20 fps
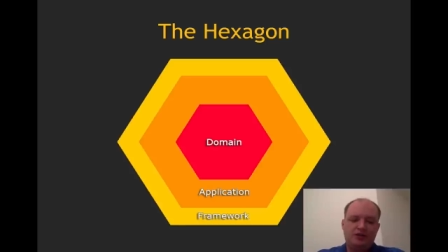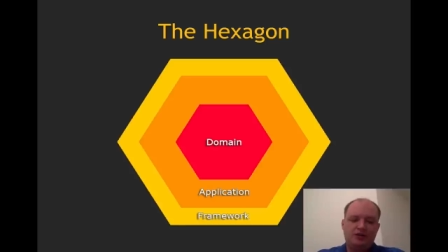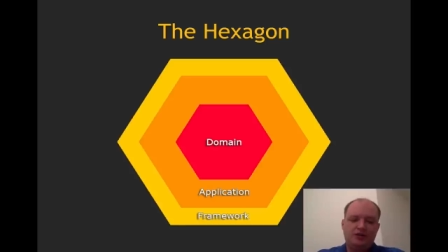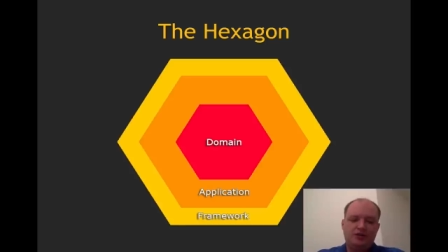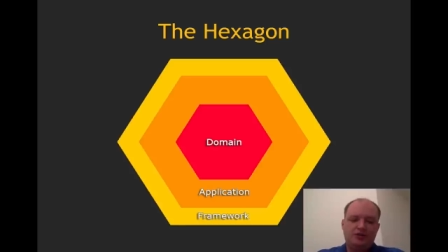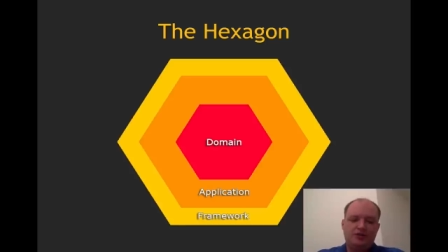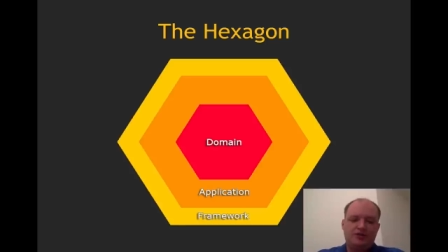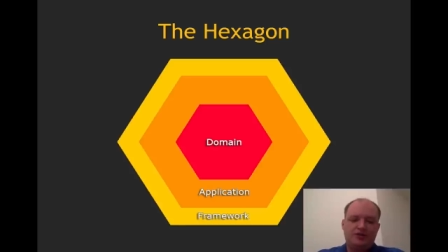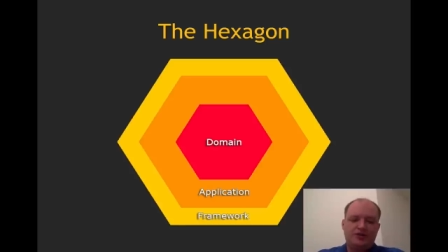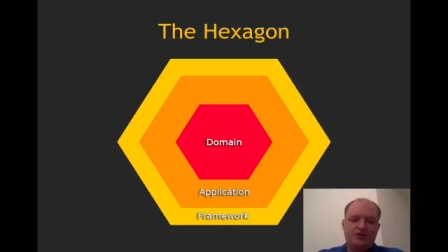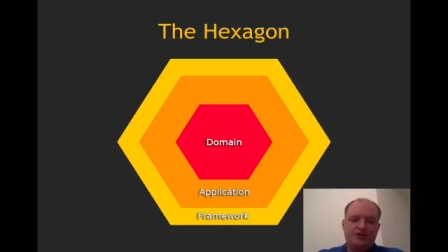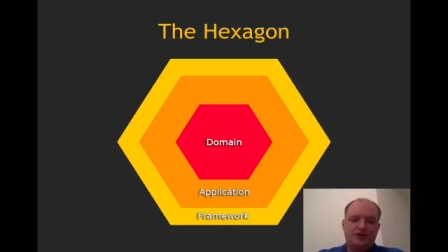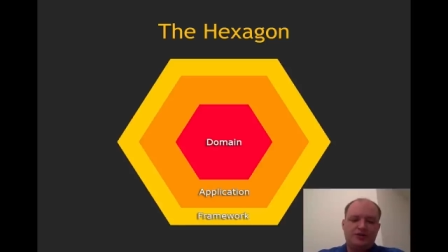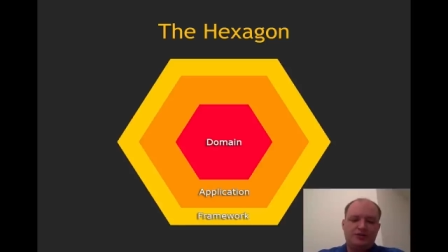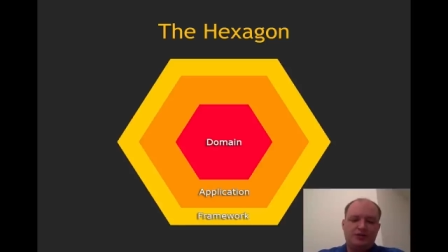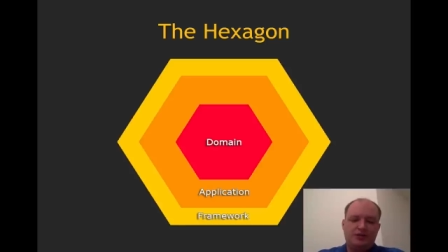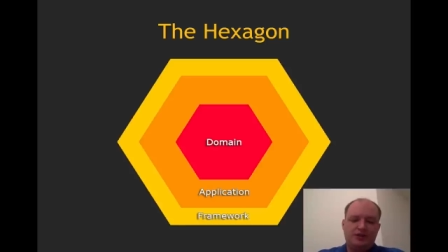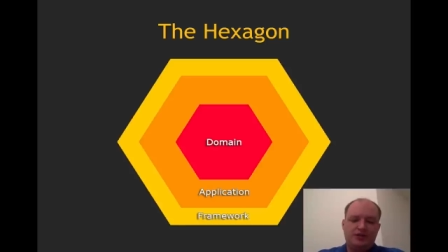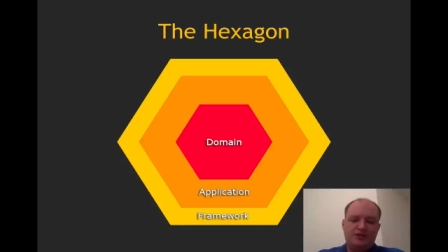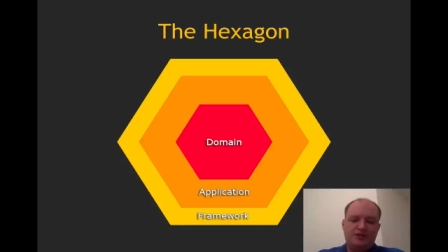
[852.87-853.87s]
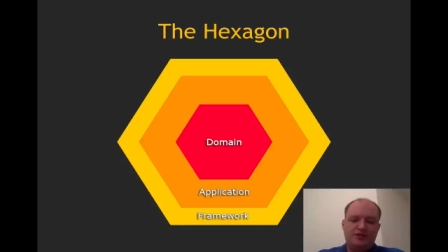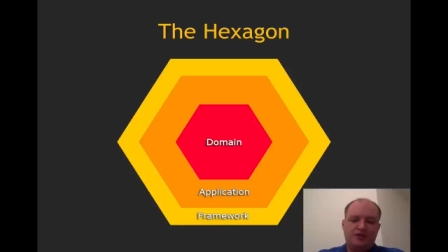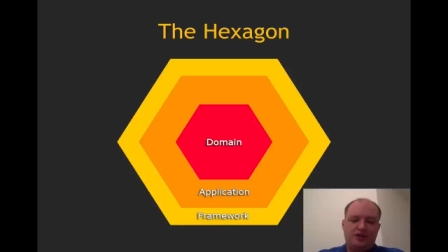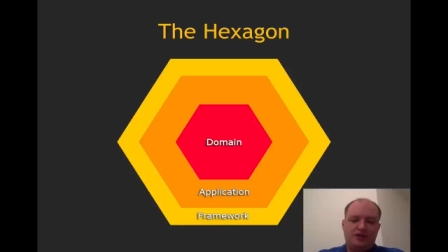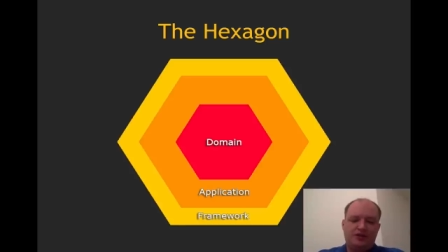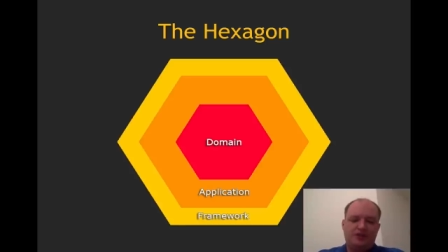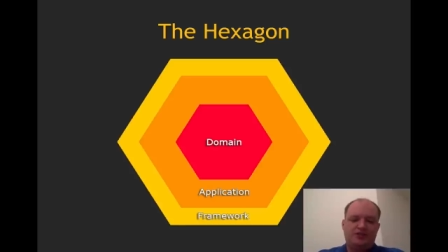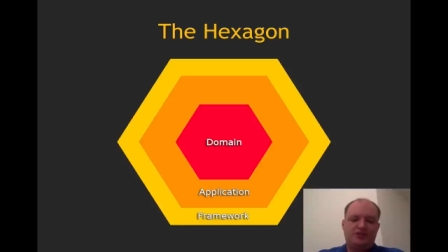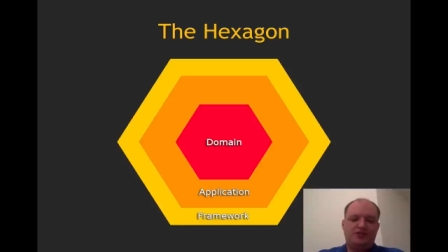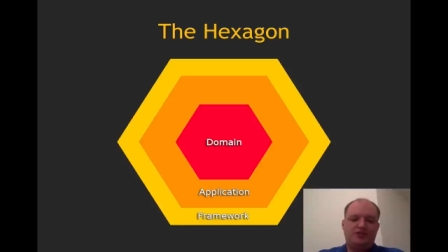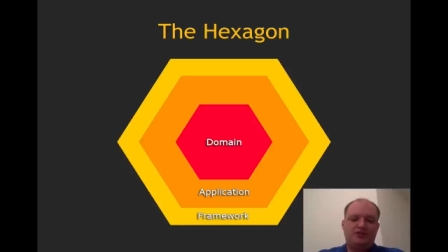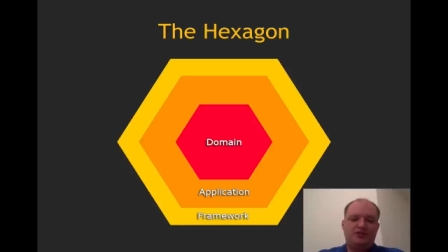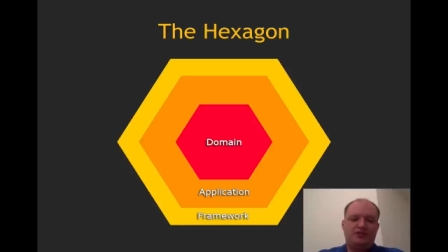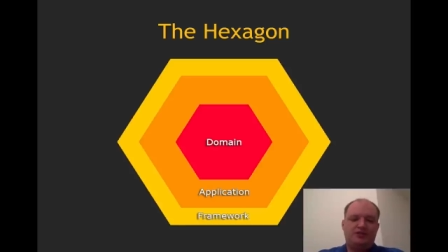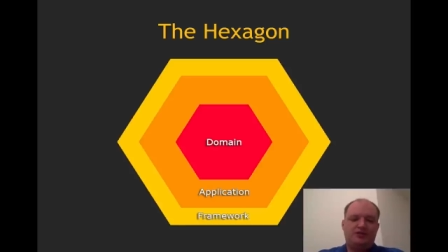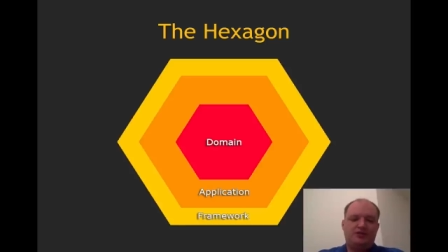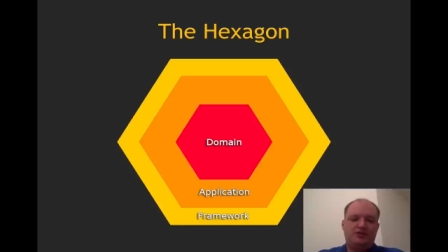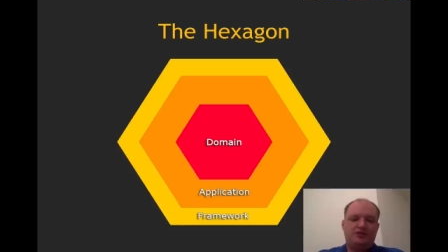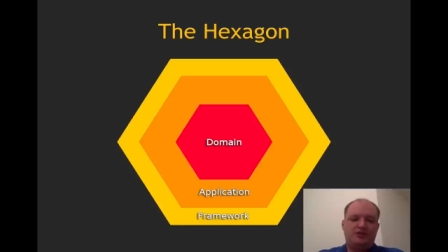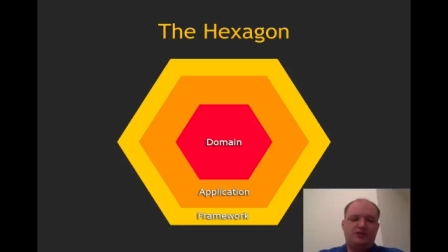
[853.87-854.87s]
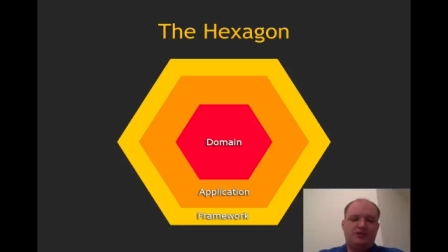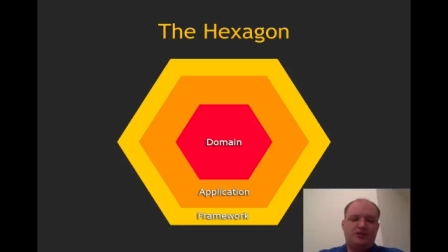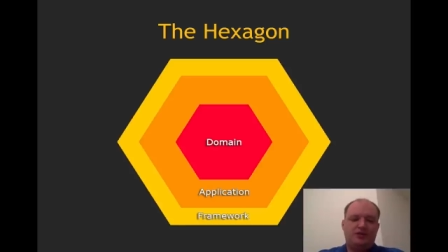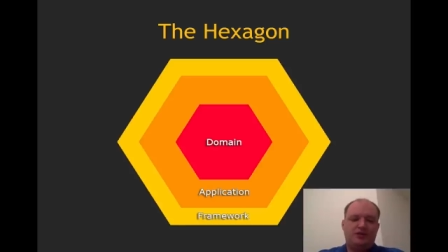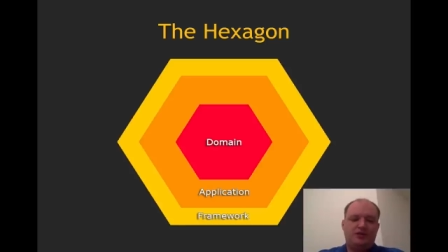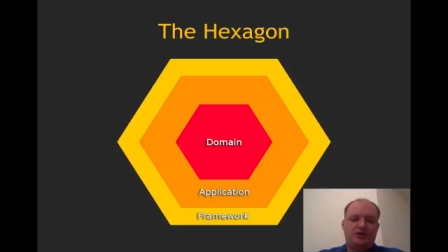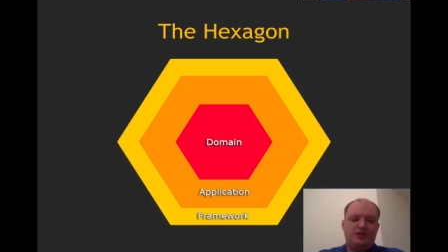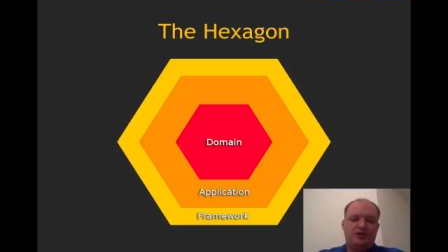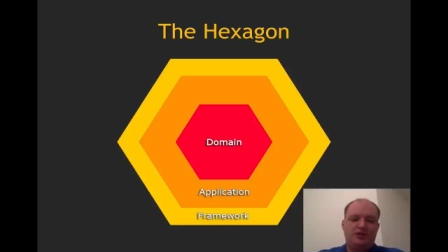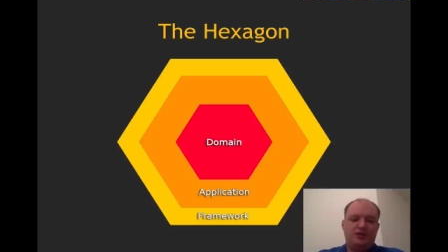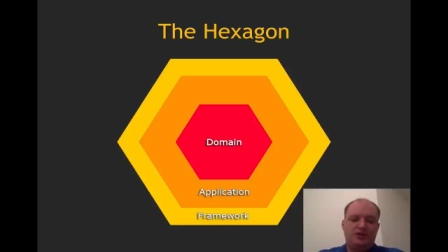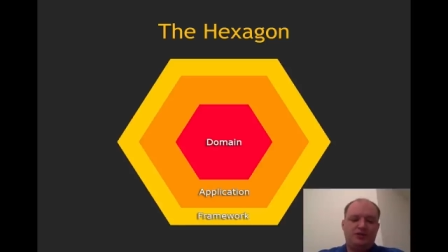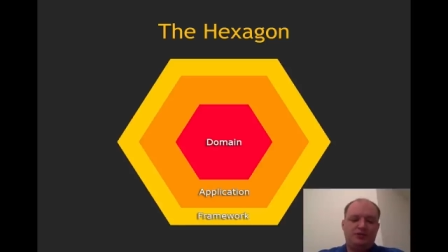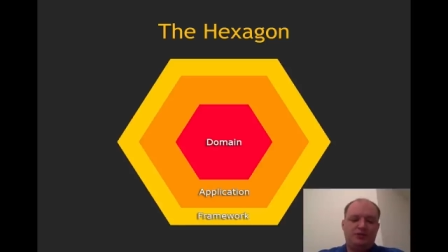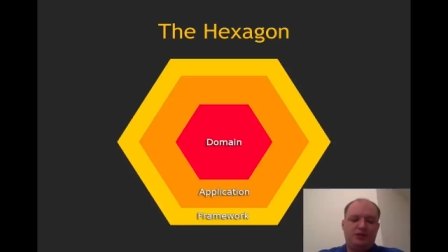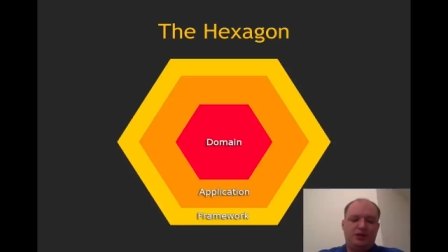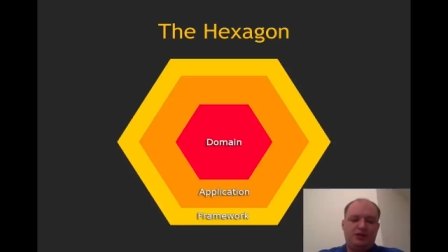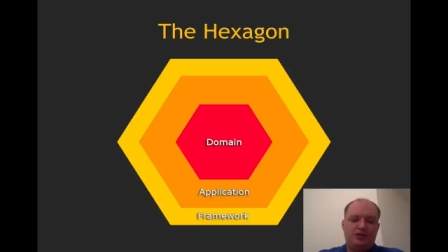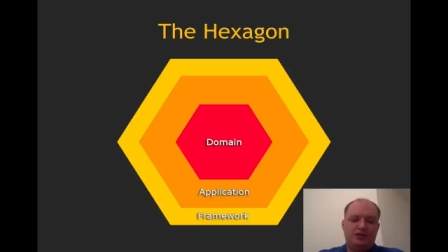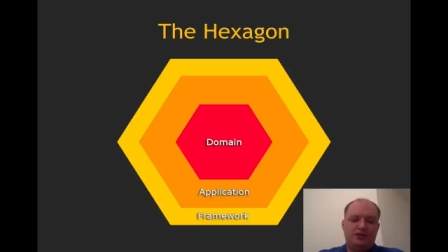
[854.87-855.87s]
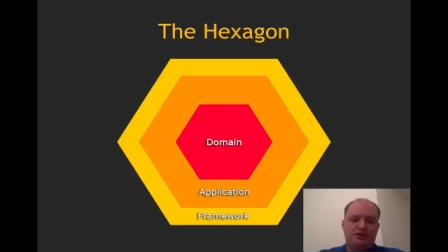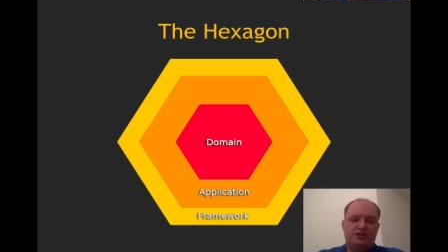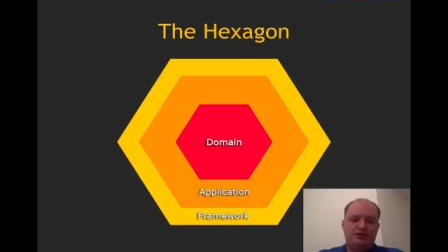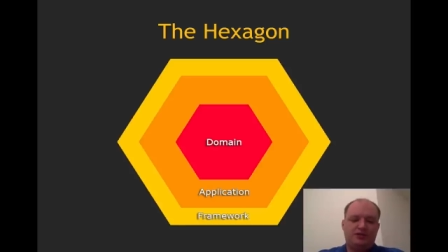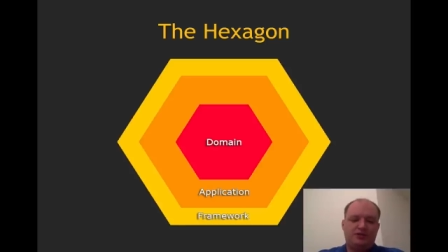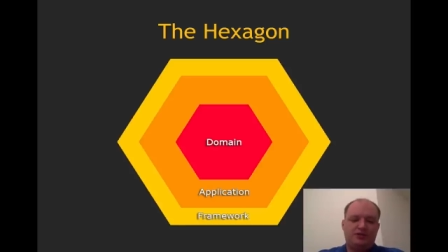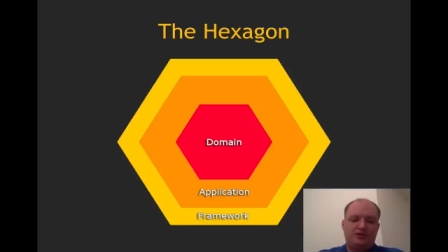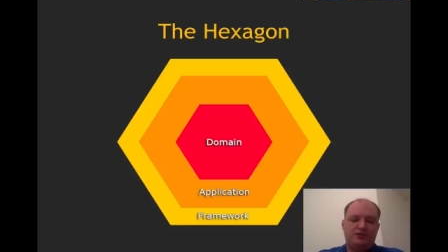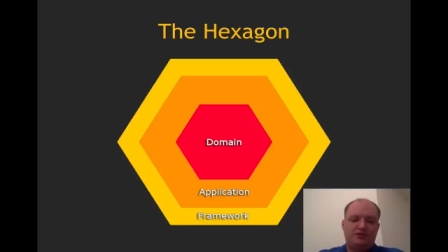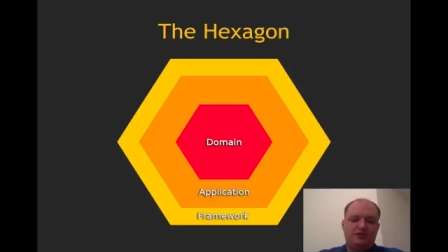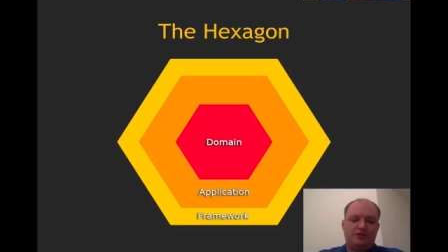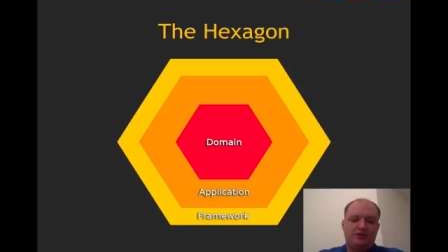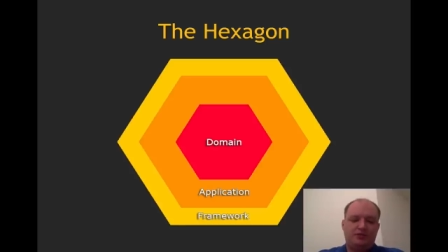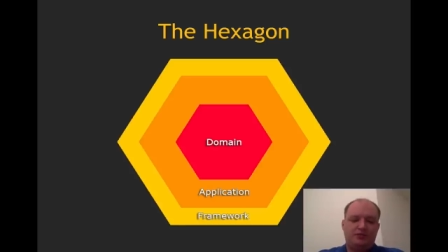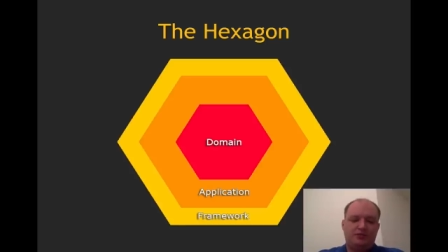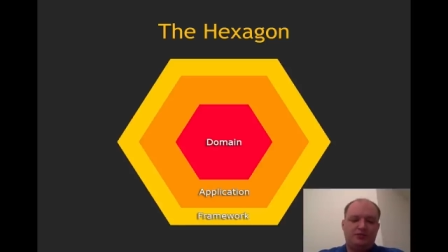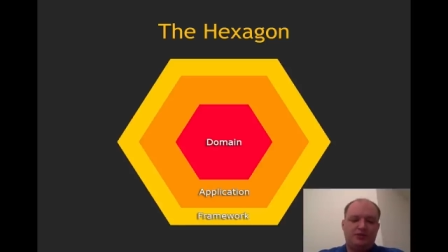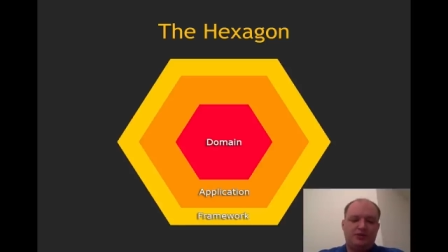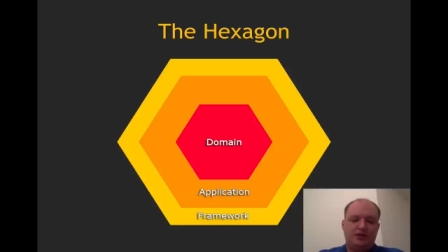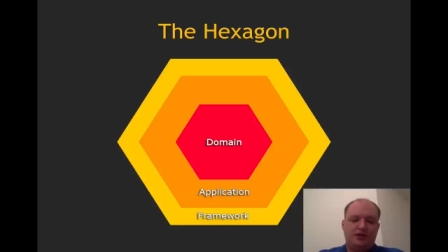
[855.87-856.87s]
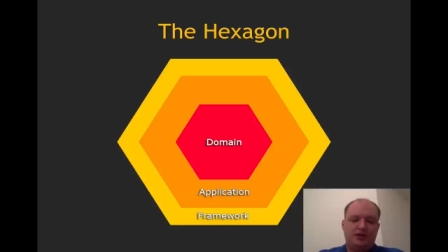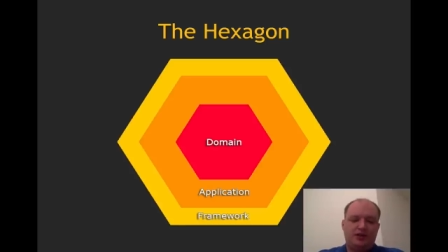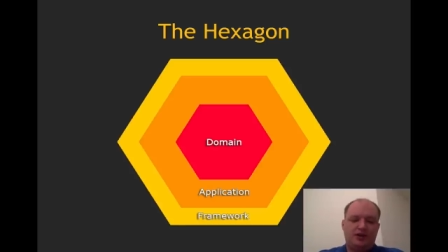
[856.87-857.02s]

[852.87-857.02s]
your system is not independent from,